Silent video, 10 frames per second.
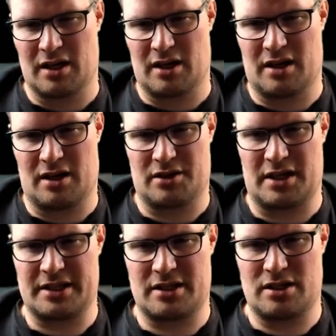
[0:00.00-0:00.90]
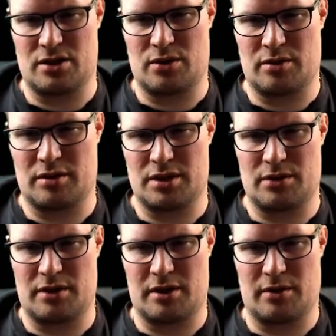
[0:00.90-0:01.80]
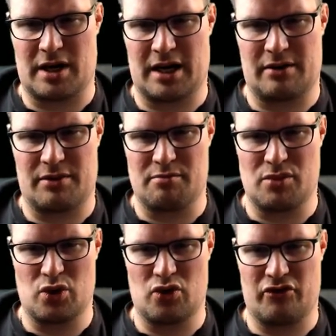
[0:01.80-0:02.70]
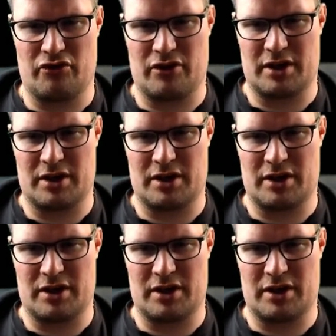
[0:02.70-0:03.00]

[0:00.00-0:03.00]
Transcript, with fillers: so let's do sudo and remove